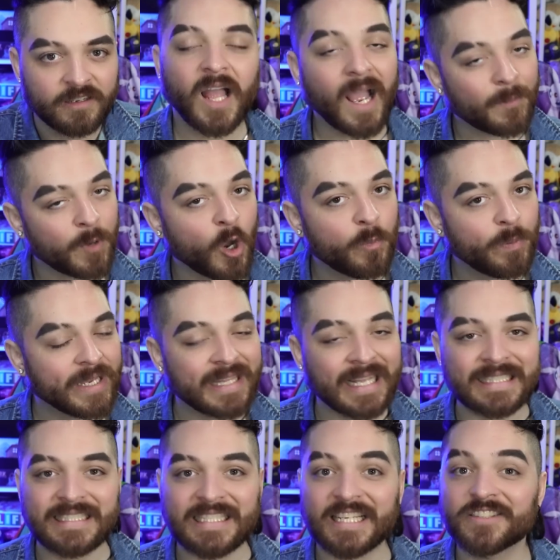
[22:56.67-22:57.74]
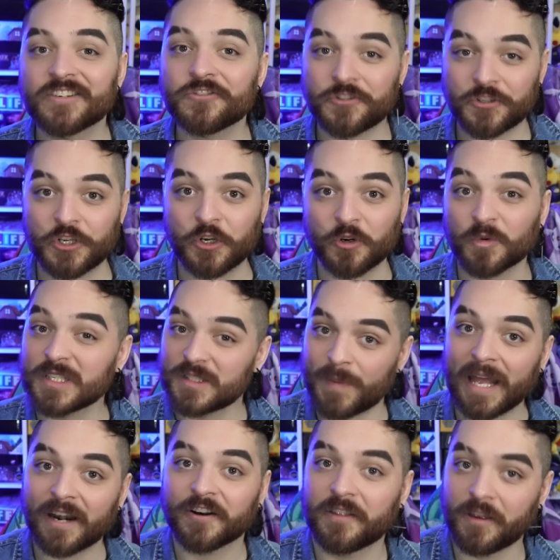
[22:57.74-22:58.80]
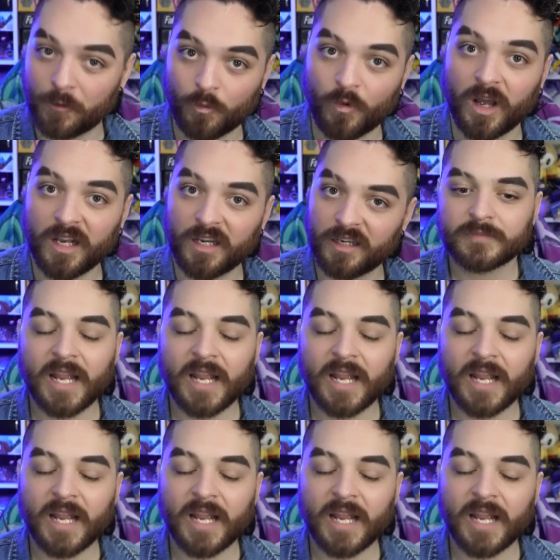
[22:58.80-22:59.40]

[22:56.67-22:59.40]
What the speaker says: I'm hoping that season 2 was better than 1.